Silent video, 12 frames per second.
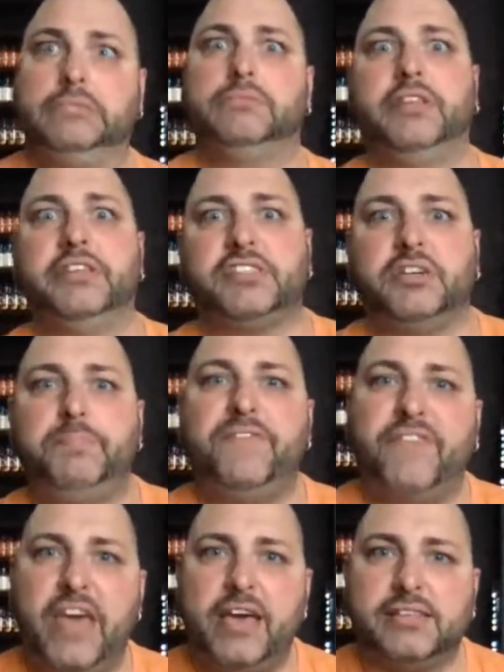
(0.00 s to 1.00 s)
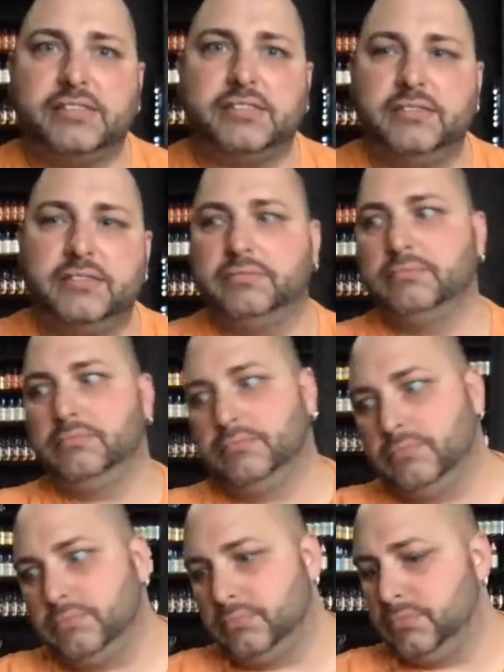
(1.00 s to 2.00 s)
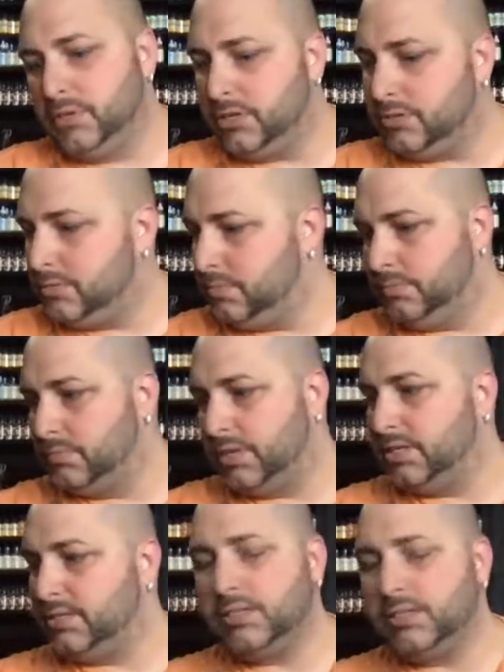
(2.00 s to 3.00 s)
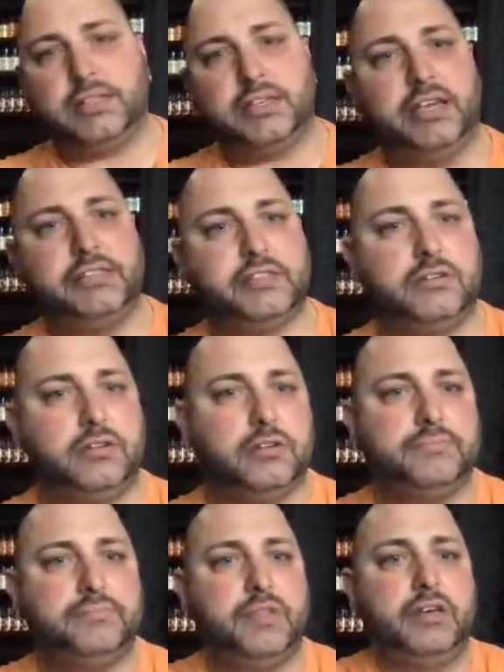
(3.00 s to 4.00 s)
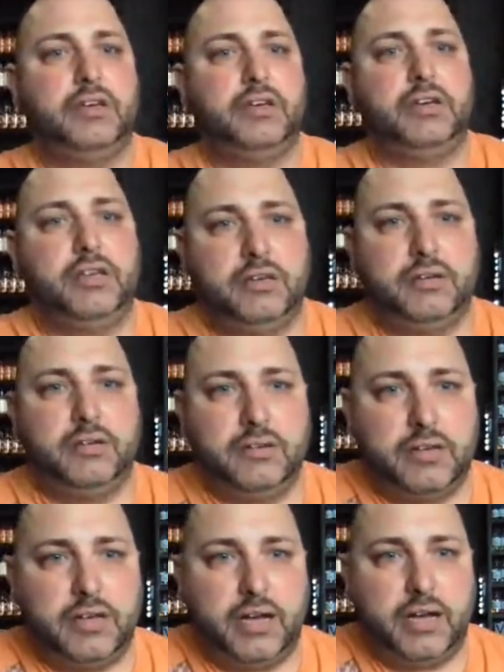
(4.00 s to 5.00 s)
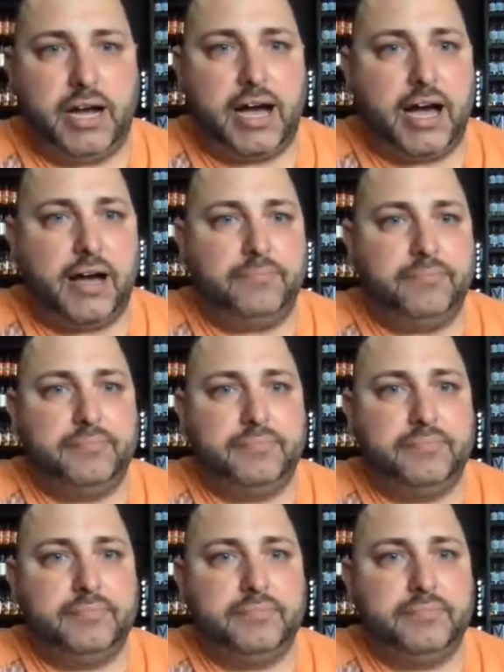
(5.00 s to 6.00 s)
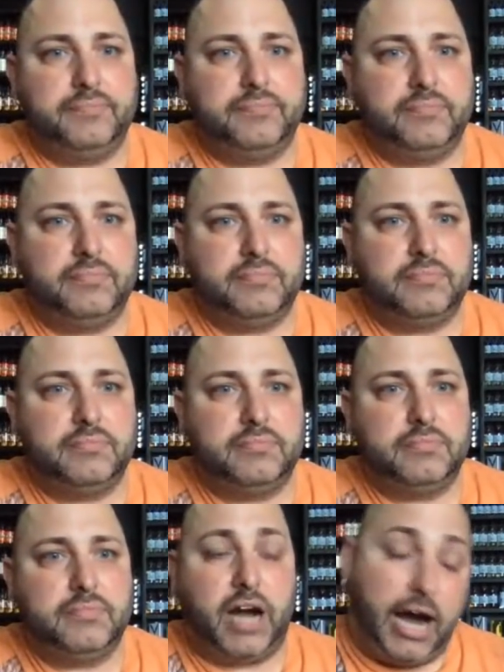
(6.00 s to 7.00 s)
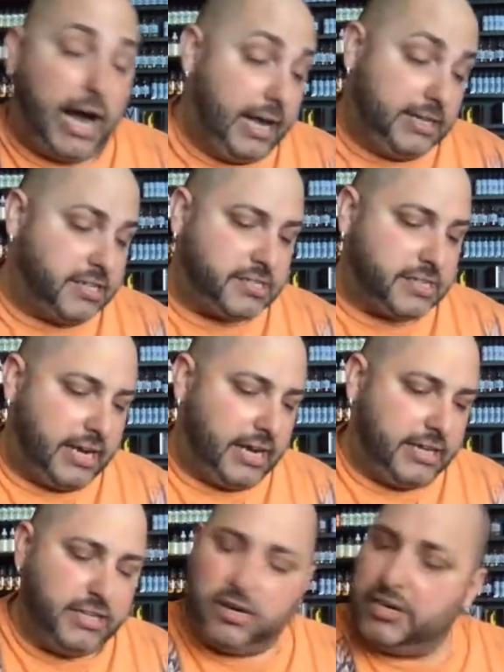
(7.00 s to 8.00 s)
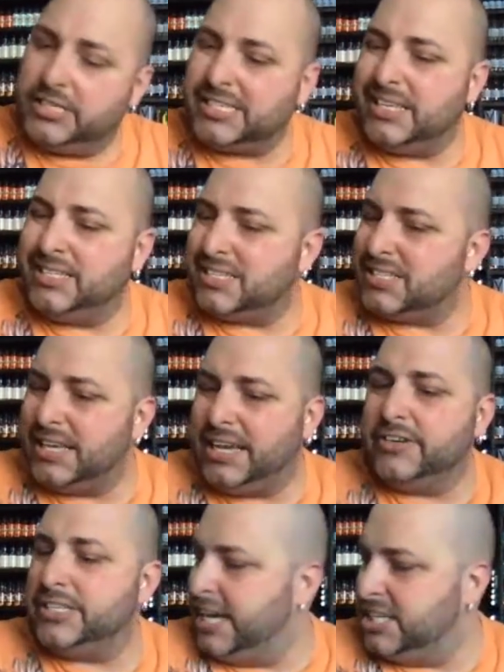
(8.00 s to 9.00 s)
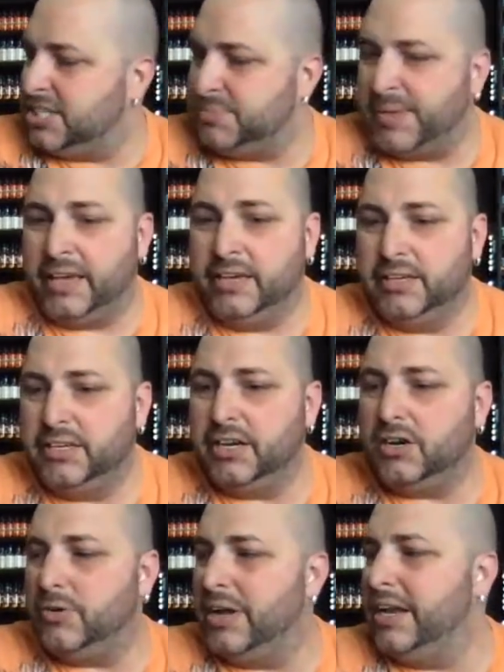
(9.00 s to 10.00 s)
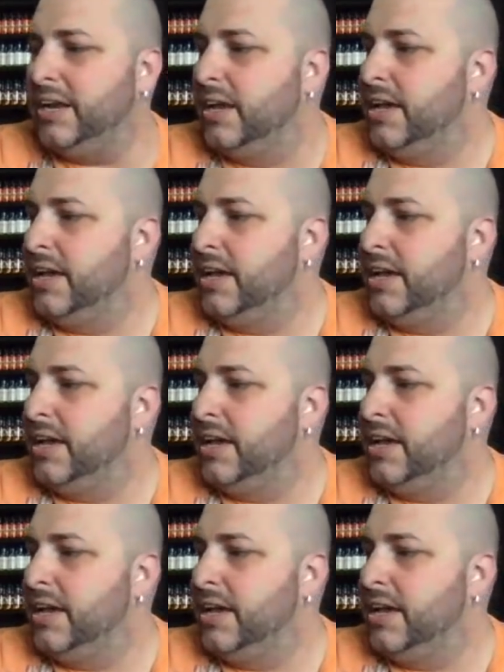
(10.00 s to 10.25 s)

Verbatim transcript: this could be fixed no, that's not the case at all. Um, I, I just, I, you know, it just, it just irritates me, you know, and it,